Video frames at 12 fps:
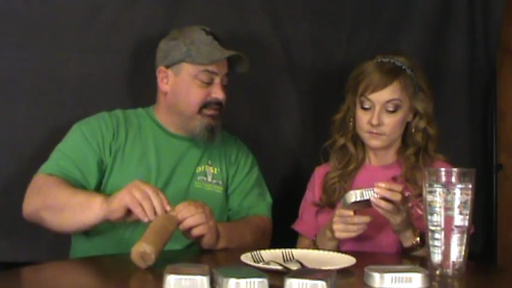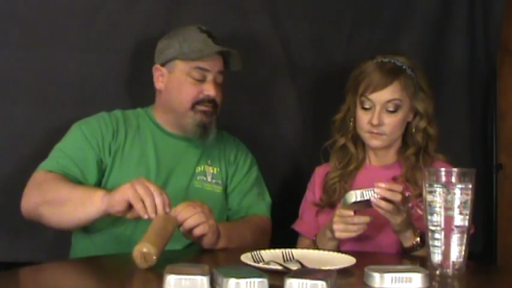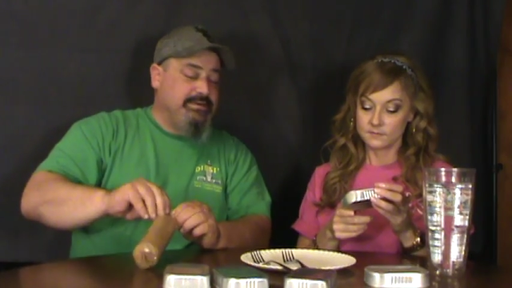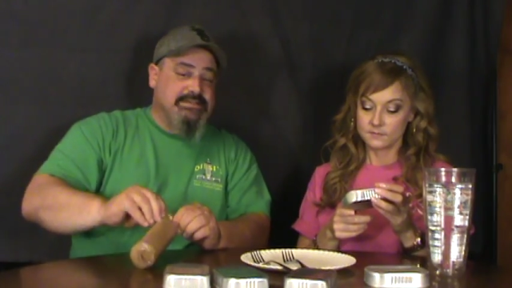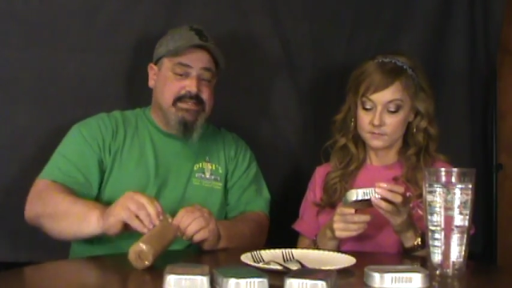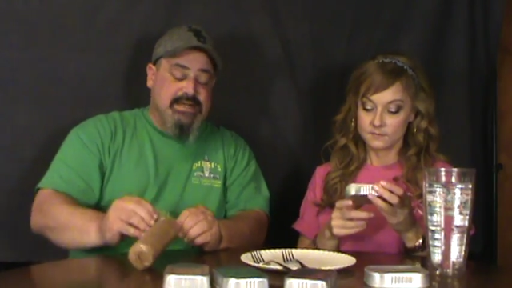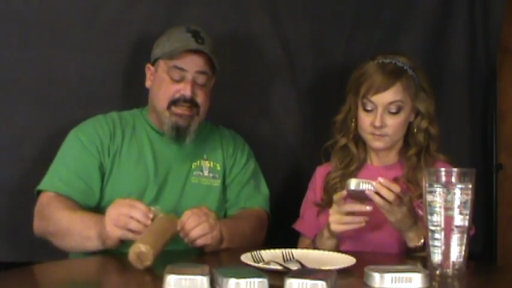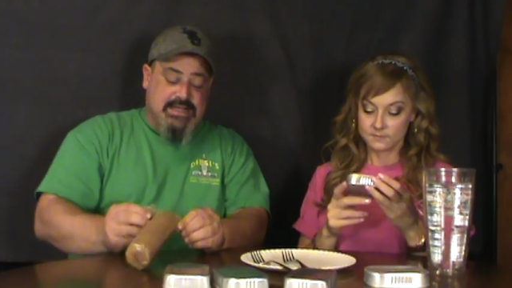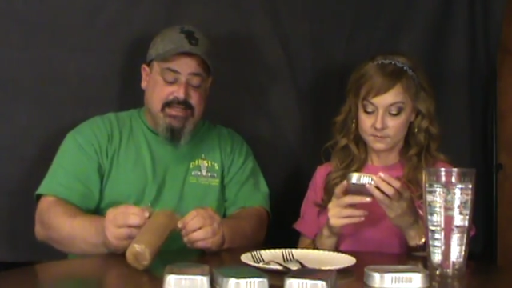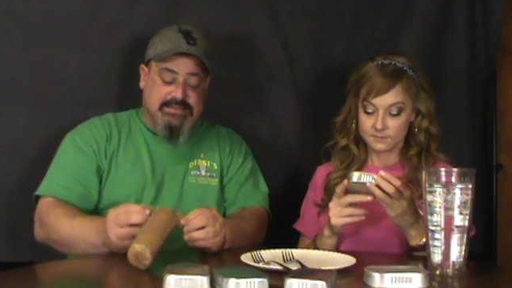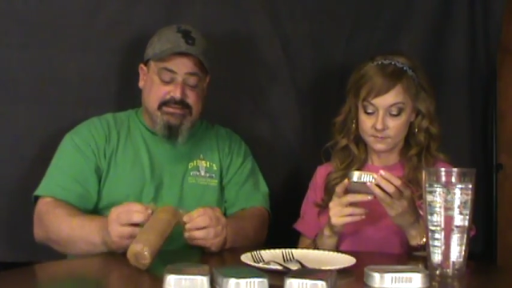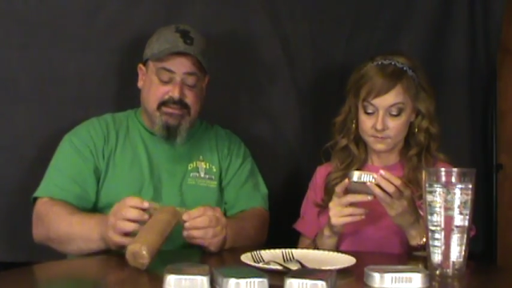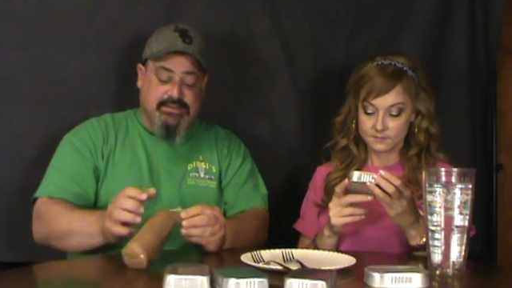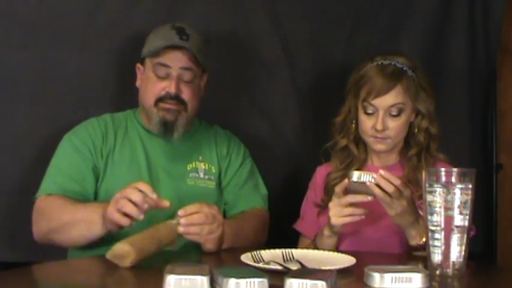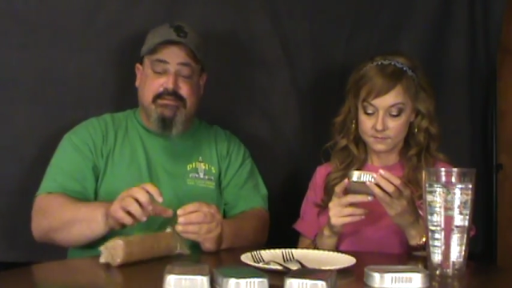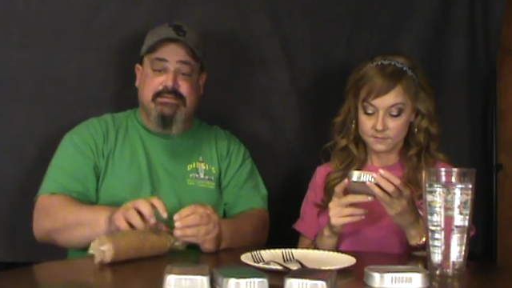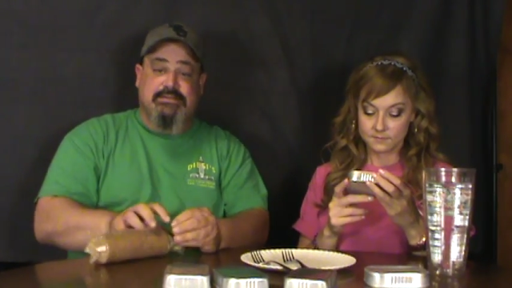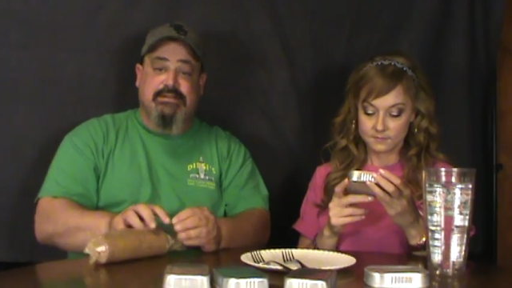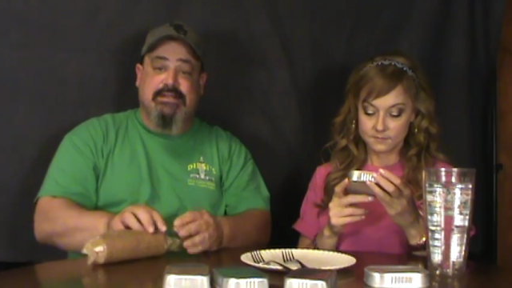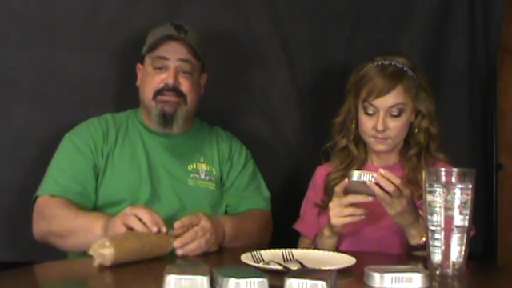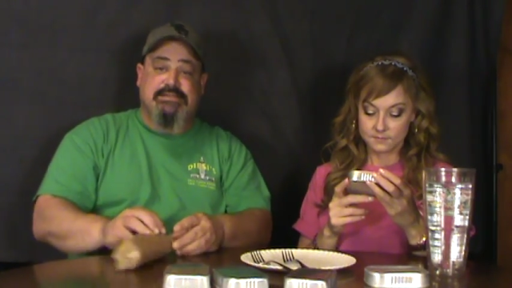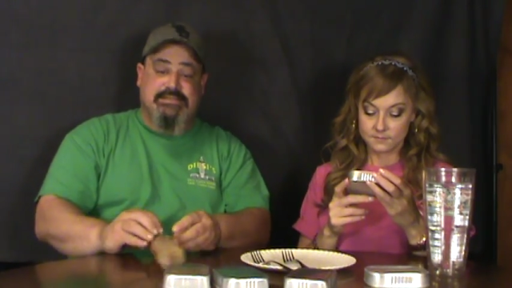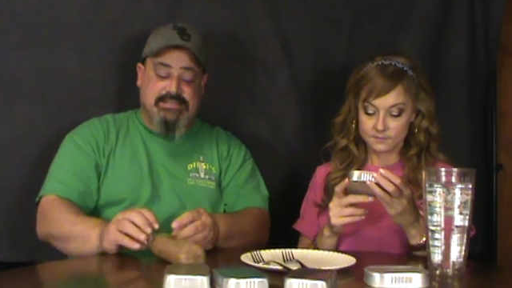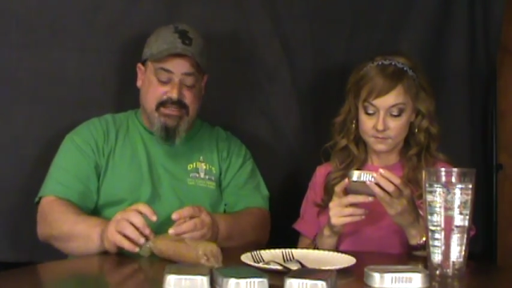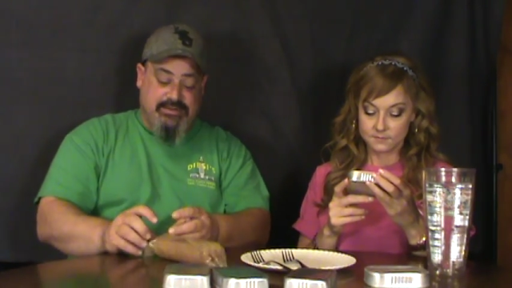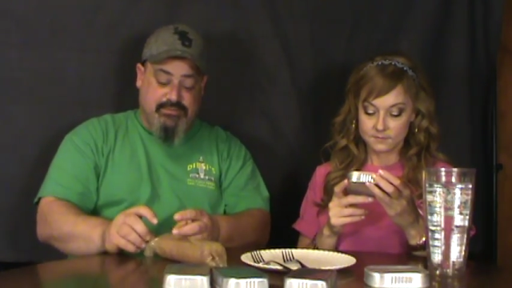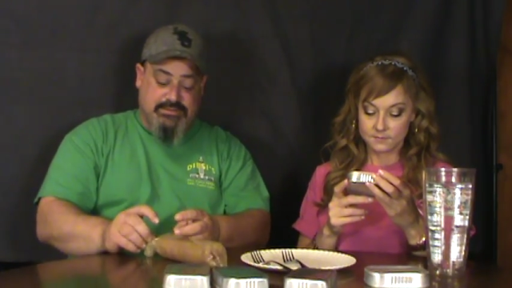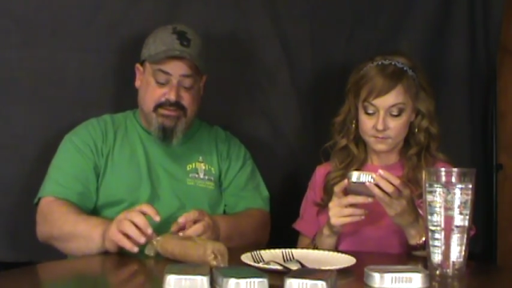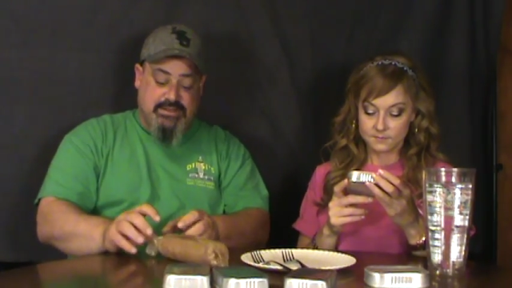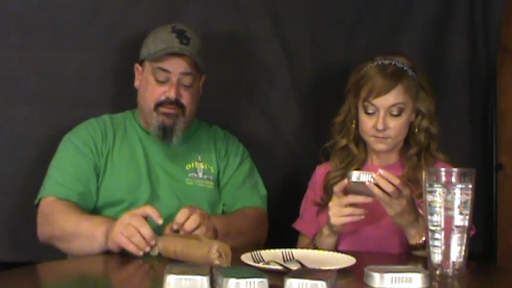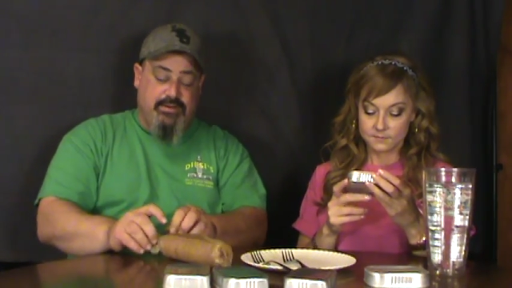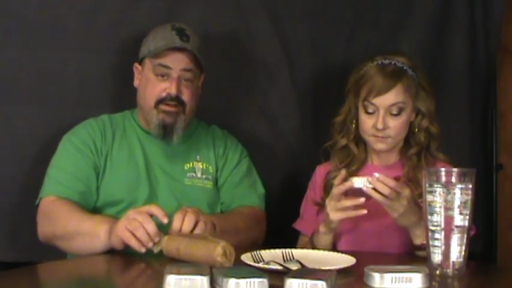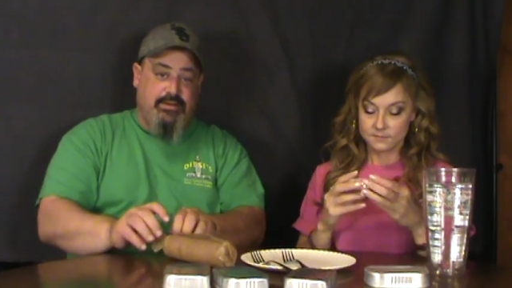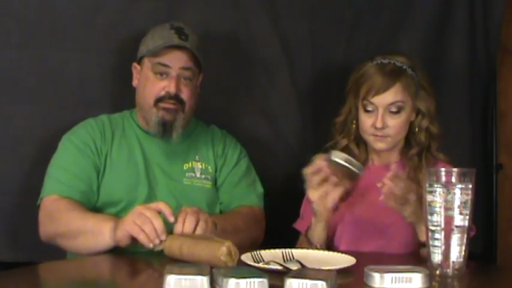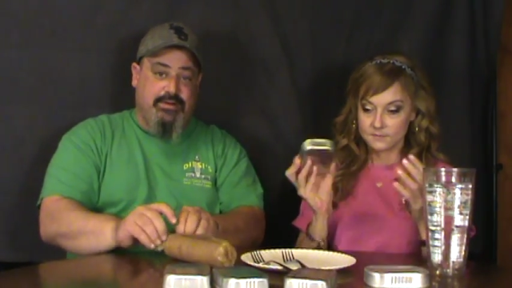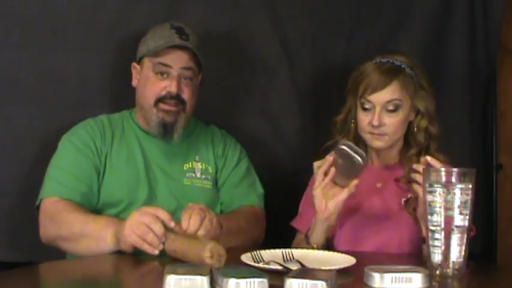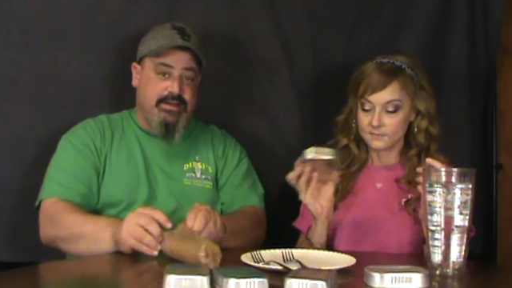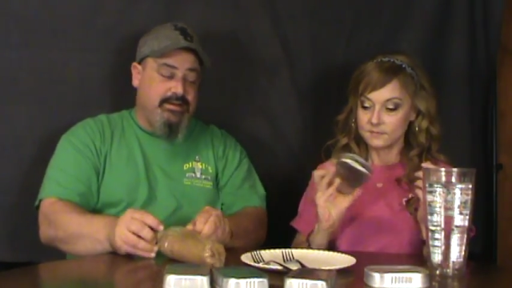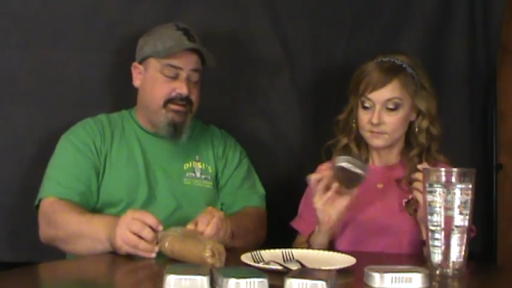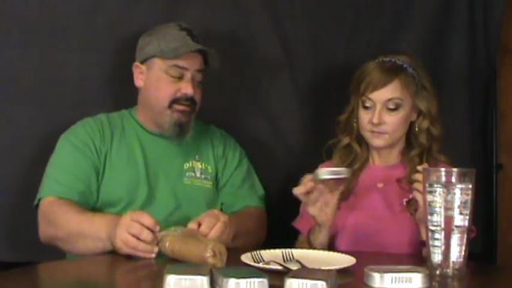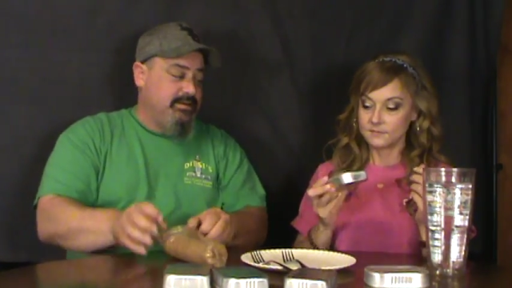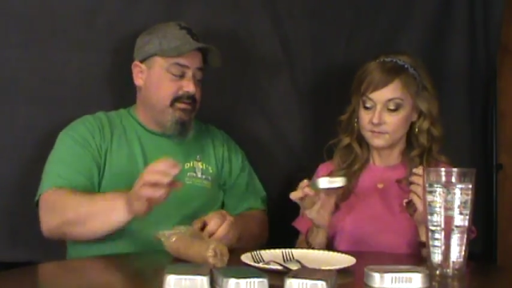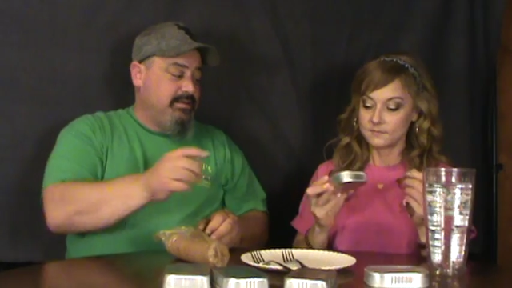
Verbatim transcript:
Speaker 1: and Louisiana hot sauce. Let's see what's going on, y'all.